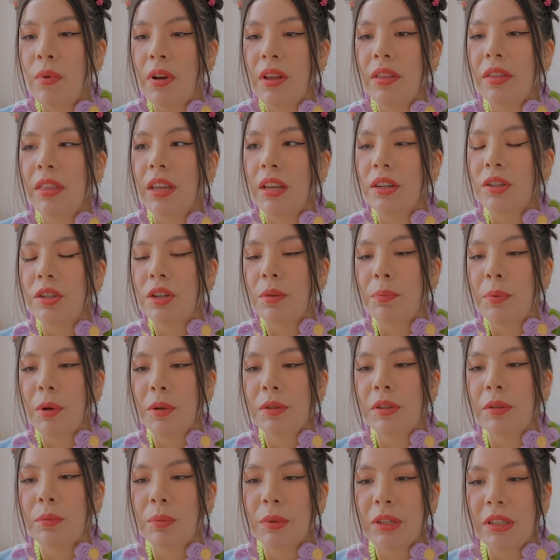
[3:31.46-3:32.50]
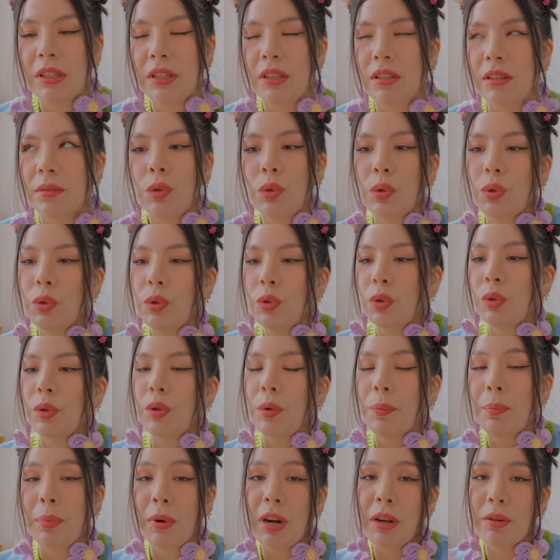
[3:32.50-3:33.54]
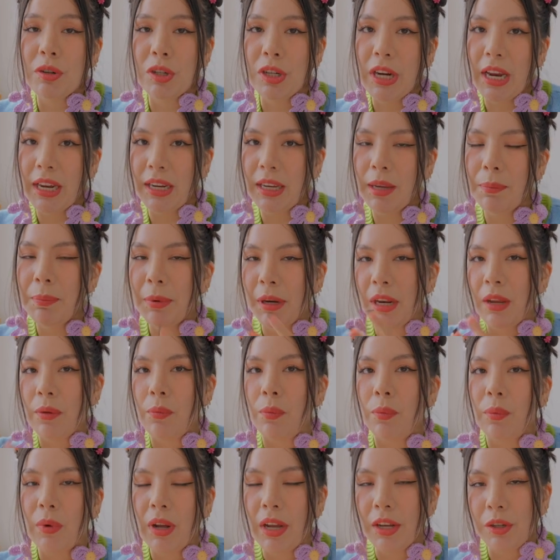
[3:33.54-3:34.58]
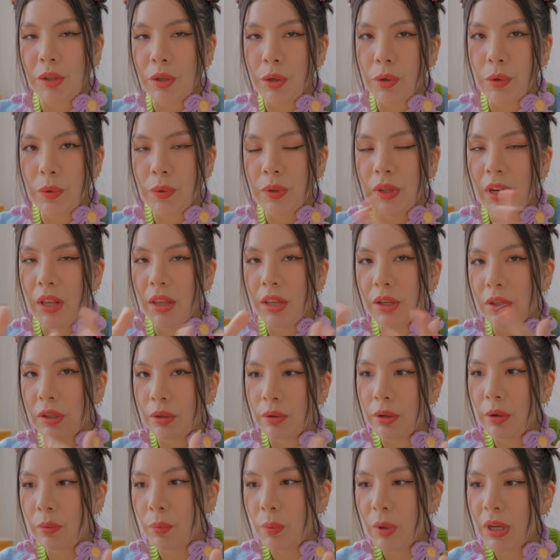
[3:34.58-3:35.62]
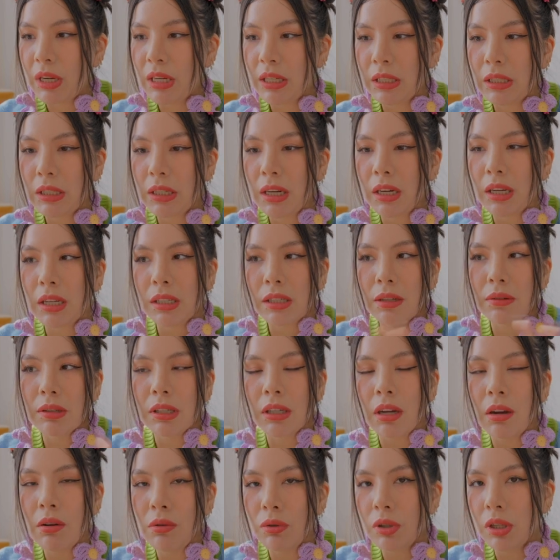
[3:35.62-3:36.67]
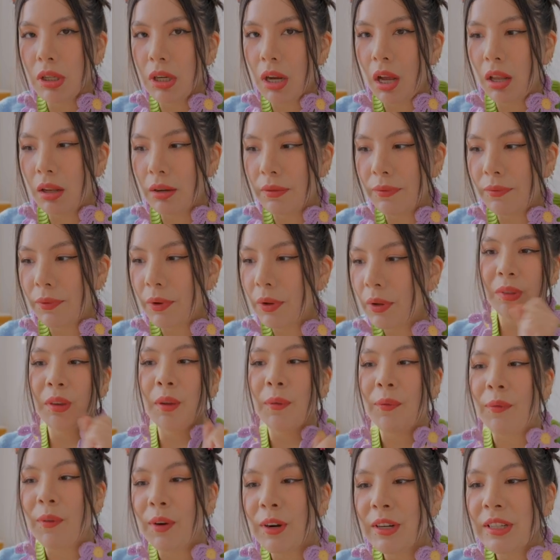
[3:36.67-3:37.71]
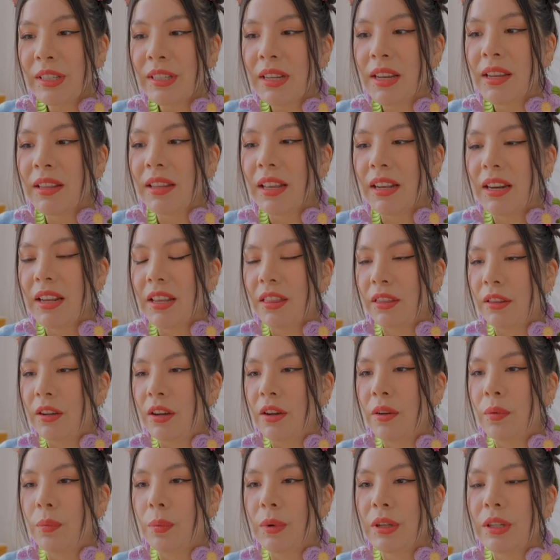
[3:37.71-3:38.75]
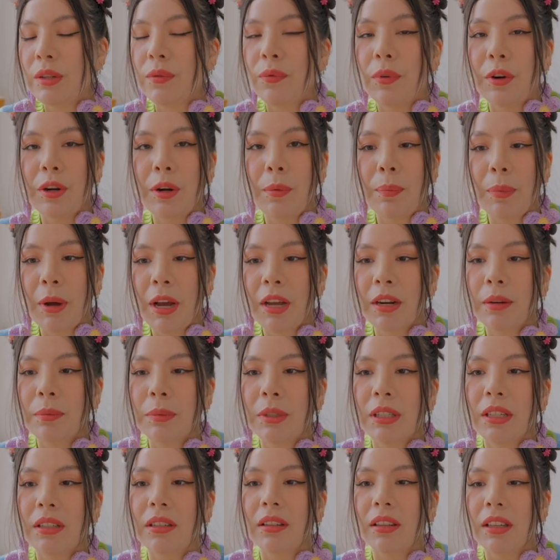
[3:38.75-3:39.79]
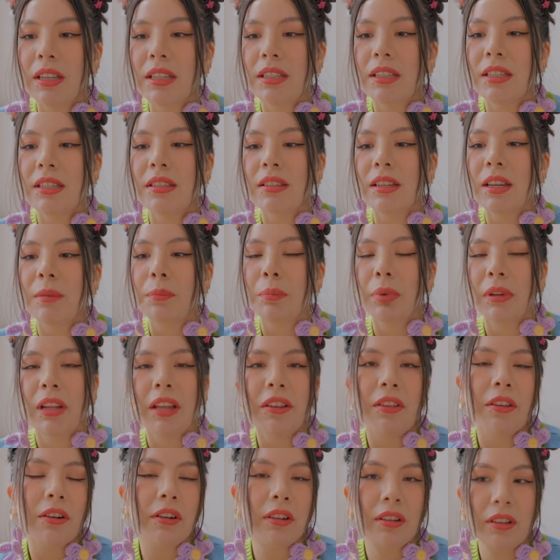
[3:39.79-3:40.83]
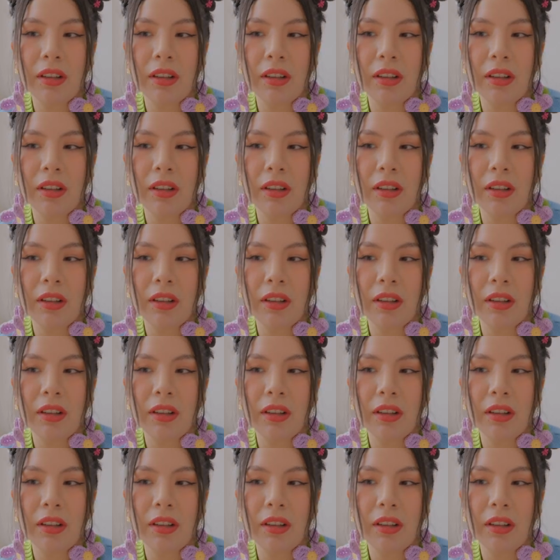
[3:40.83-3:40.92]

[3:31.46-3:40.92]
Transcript: one that she posted was this Duga Duga brown jacket, but I chose this green one instead because I was like, oh, she's colorful. The first thing that I thought was for your bottom, since this is like pleather